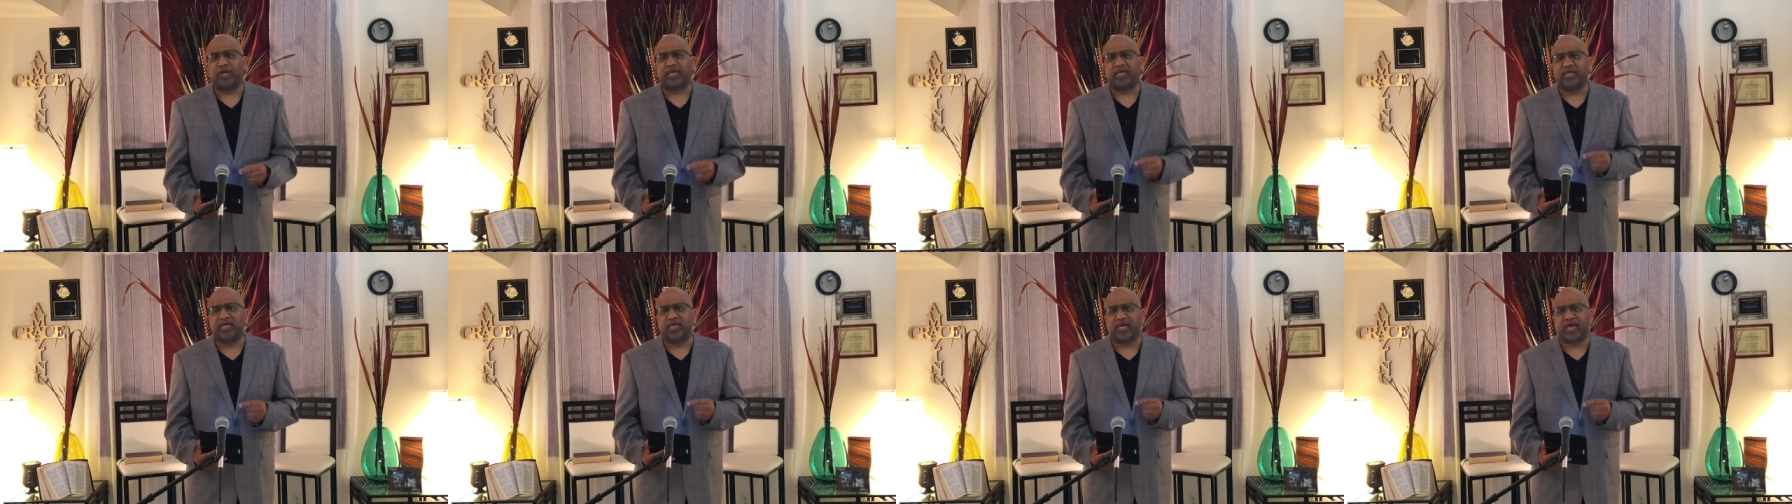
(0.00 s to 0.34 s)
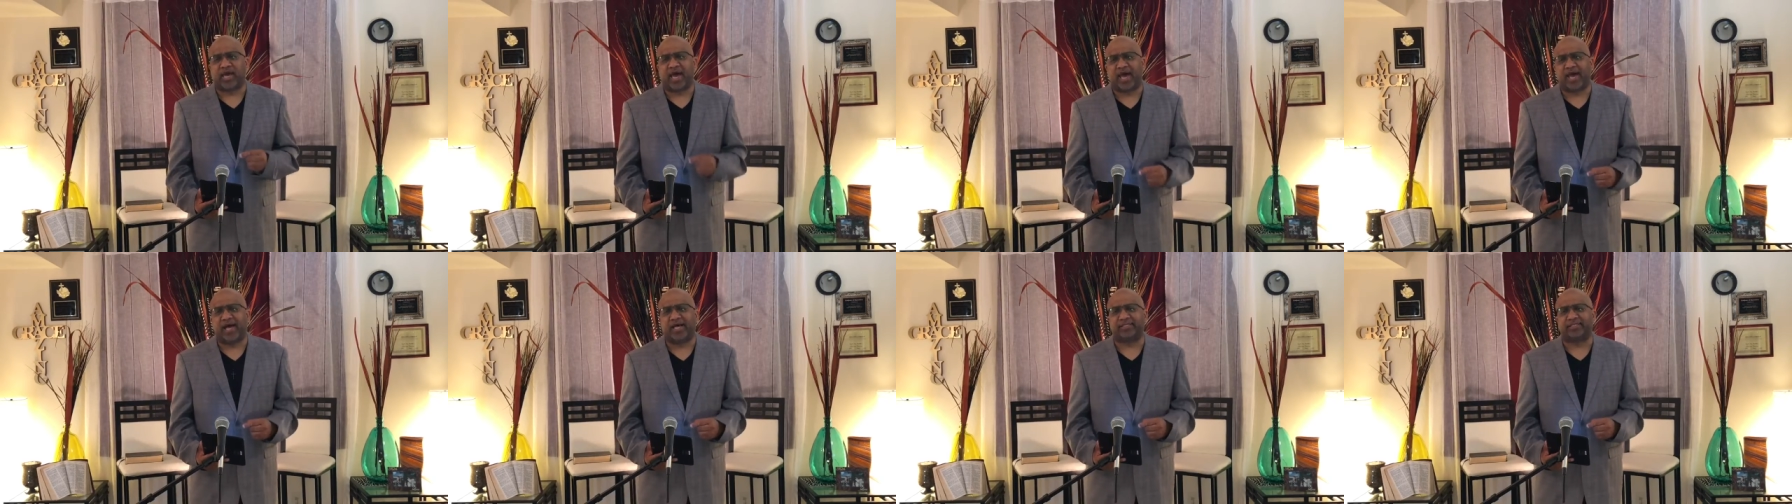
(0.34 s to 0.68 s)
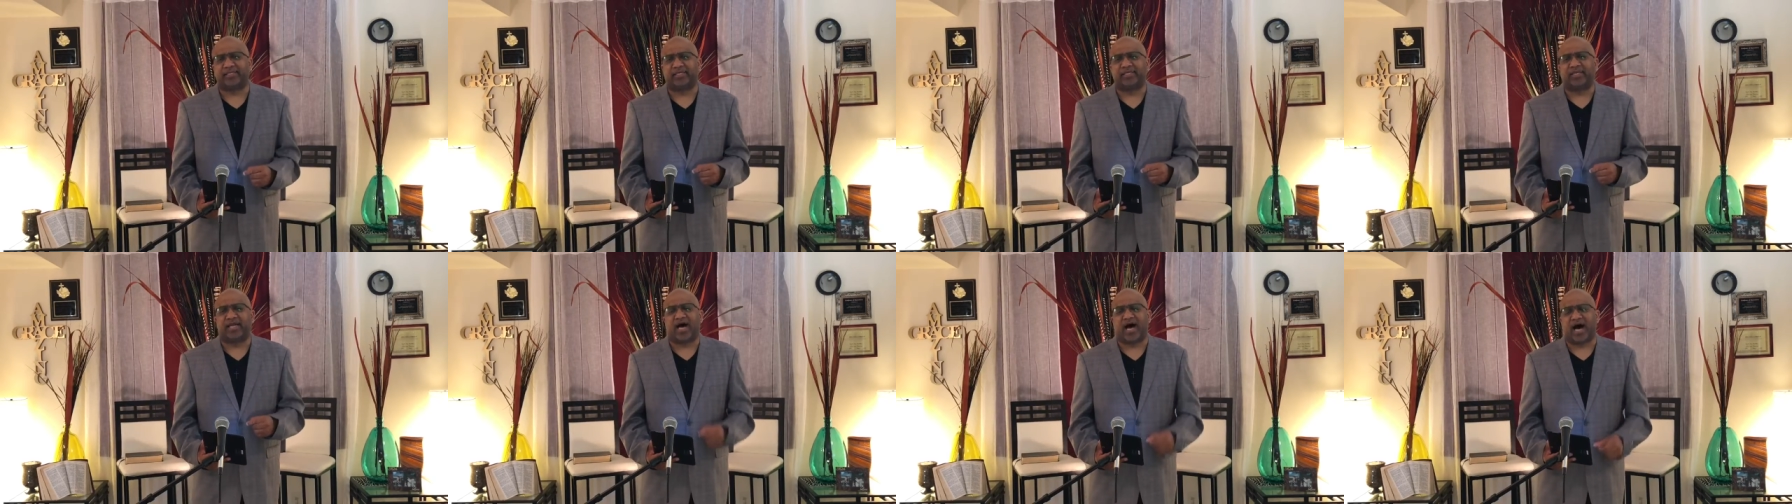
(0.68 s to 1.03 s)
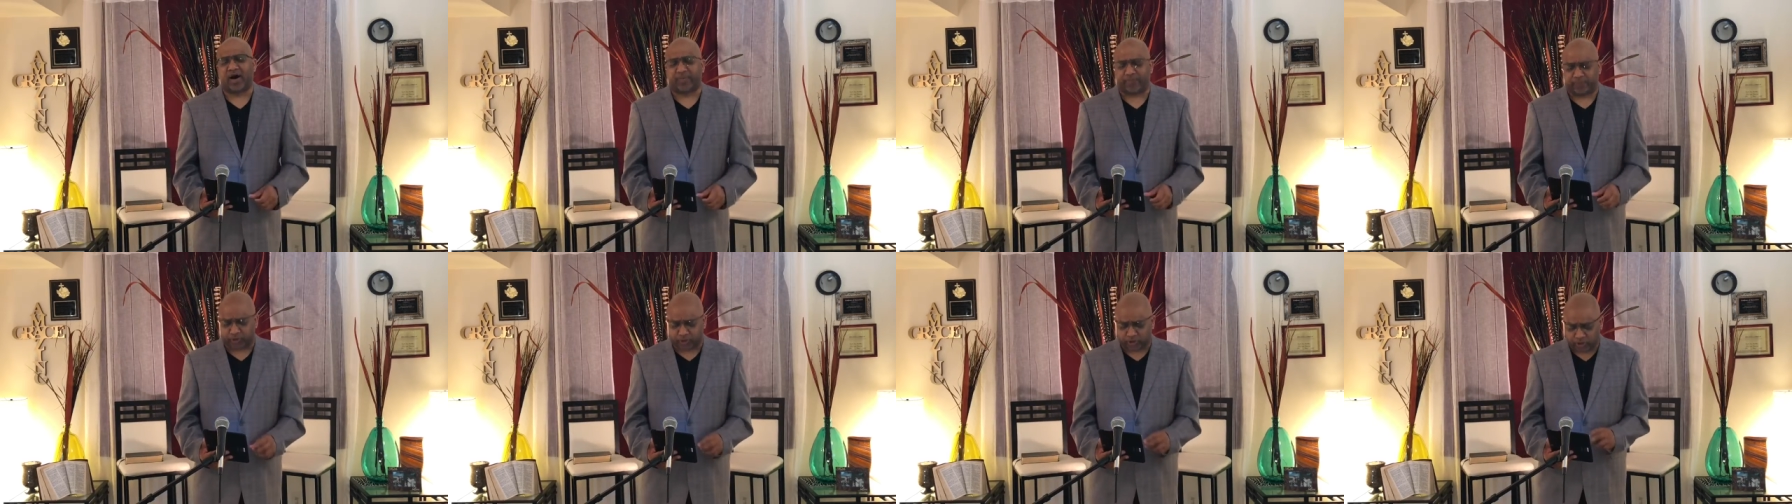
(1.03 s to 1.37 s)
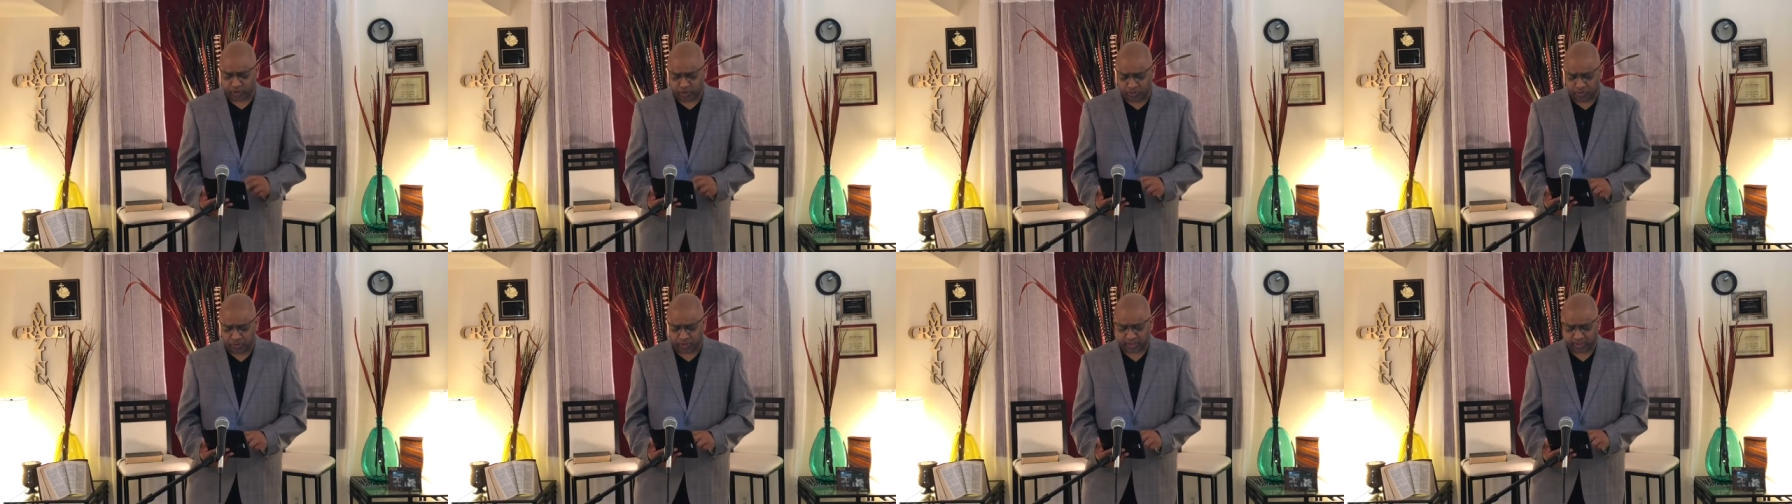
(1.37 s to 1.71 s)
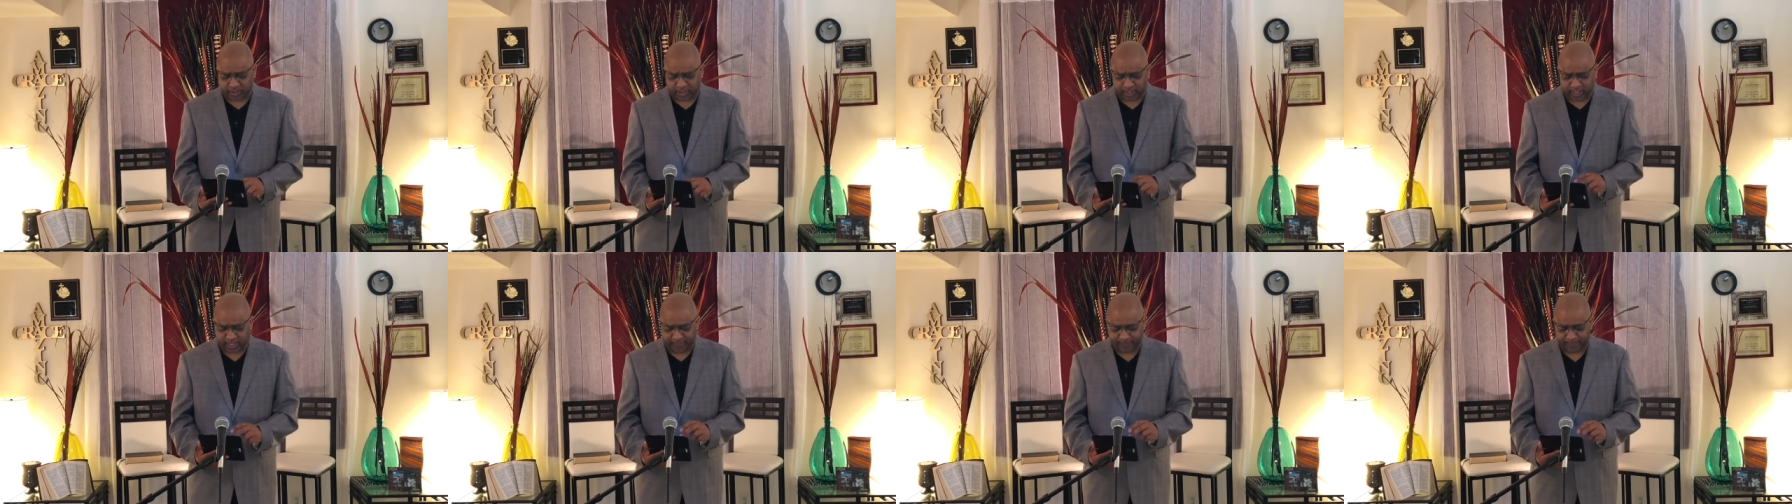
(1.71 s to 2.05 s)
he has an
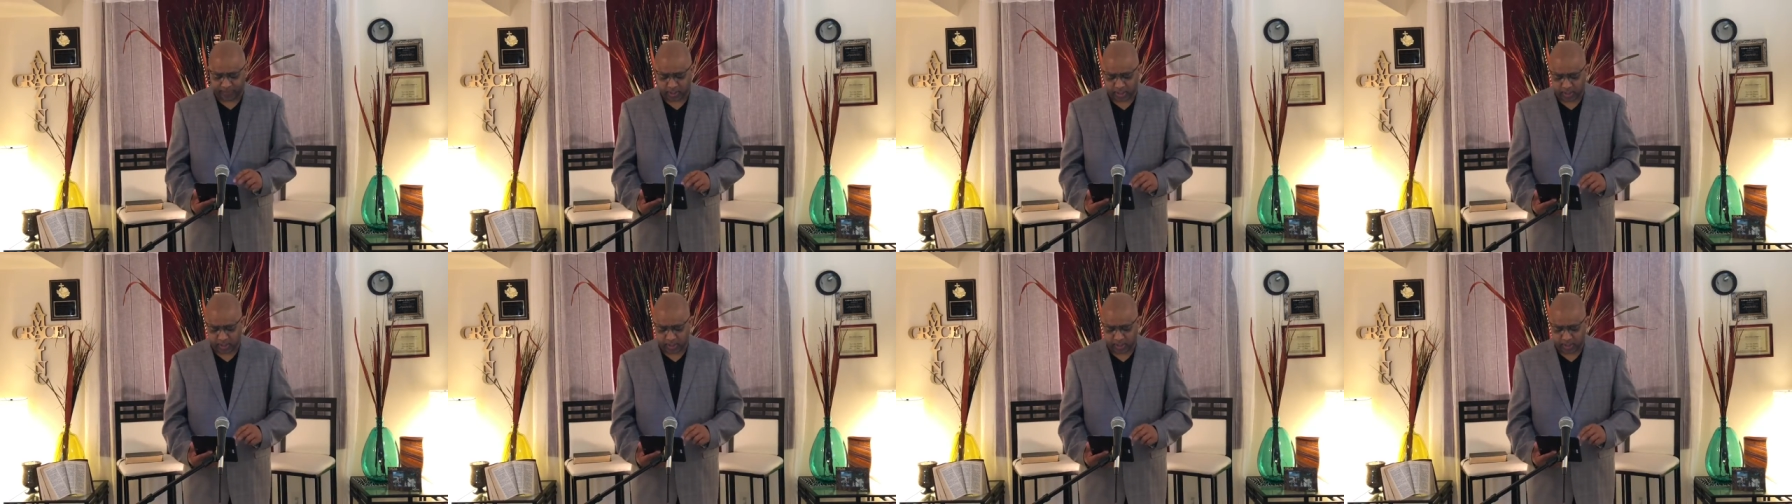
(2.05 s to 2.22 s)
opportunity